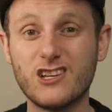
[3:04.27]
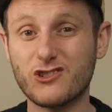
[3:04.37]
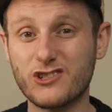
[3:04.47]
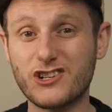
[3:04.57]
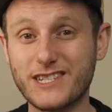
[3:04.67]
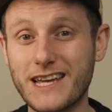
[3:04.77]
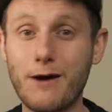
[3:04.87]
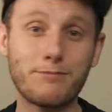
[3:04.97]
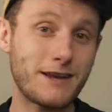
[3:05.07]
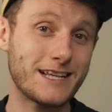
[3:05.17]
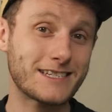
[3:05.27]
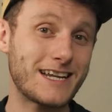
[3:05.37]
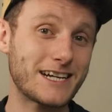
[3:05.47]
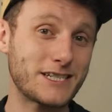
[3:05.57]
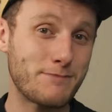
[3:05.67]
So it turns out plants can
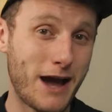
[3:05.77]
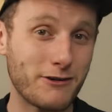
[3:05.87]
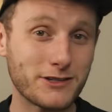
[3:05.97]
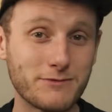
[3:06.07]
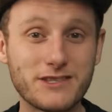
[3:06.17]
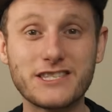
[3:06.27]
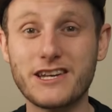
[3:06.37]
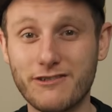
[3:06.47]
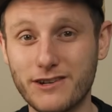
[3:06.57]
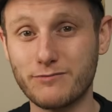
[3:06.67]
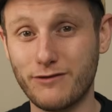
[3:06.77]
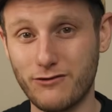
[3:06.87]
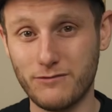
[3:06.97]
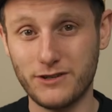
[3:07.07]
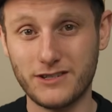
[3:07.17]
actually power some serious
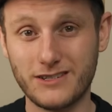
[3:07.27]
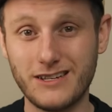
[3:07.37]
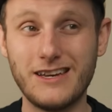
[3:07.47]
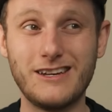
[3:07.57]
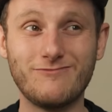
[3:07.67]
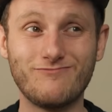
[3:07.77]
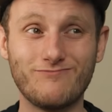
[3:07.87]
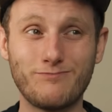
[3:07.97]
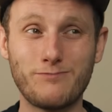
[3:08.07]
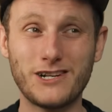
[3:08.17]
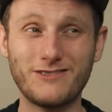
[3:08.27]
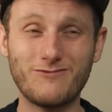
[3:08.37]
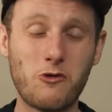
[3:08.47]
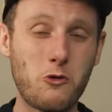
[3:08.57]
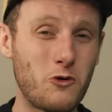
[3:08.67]
performance. But
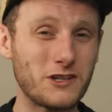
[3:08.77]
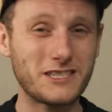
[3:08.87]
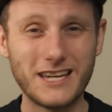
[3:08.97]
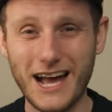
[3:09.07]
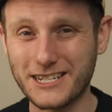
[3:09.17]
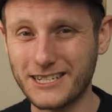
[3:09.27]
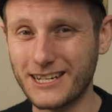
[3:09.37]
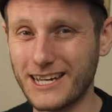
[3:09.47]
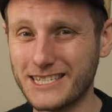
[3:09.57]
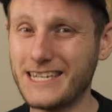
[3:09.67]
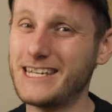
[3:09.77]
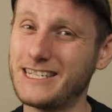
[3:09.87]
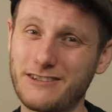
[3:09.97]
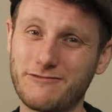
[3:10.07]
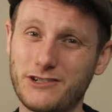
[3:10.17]
what's it actually like to eat
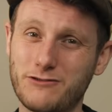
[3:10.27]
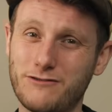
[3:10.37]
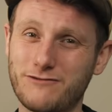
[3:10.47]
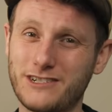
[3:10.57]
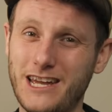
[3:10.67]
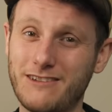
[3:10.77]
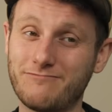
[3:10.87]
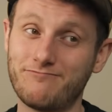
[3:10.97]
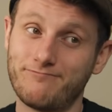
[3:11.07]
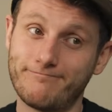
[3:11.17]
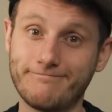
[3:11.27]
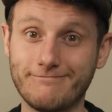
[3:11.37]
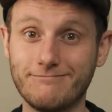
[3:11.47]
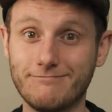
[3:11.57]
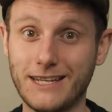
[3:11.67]
like Rich Roll for a day?
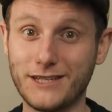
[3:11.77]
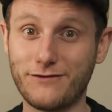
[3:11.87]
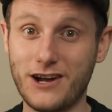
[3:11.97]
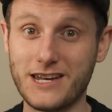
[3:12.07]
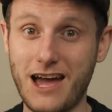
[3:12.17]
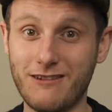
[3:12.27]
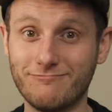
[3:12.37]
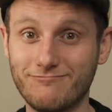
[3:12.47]
Let's find out.